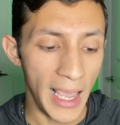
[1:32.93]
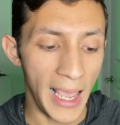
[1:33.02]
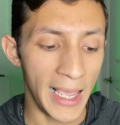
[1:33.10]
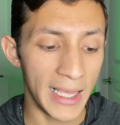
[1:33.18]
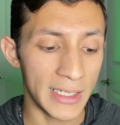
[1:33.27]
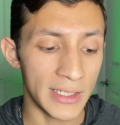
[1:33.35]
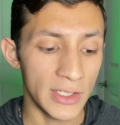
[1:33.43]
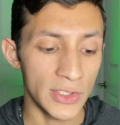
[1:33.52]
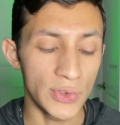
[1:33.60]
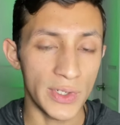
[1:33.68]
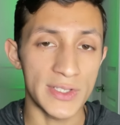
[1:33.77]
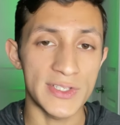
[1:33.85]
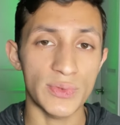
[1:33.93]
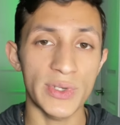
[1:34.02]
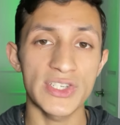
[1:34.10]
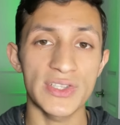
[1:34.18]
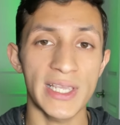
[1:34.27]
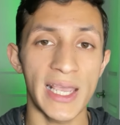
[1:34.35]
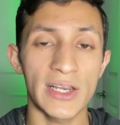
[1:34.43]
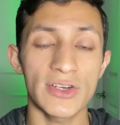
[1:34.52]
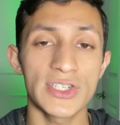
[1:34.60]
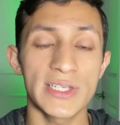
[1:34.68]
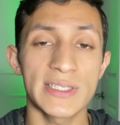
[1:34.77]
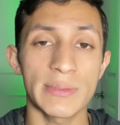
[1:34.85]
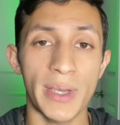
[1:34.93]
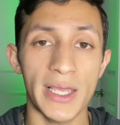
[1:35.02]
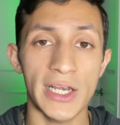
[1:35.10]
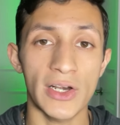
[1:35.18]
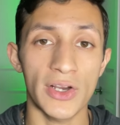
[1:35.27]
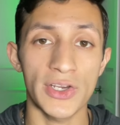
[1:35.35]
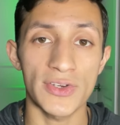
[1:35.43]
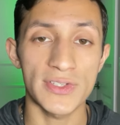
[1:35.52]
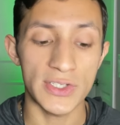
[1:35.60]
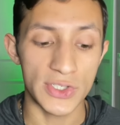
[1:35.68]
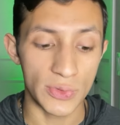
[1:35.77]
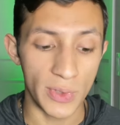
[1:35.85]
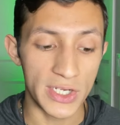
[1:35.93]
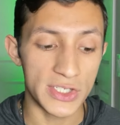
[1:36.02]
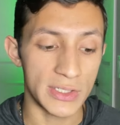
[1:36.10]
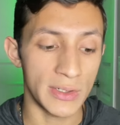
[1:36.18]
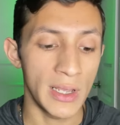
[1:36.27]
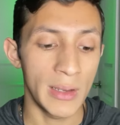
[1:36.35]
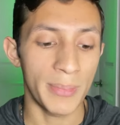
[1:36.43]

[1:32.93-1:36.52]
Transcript: And you can switch the energies depending on your situation.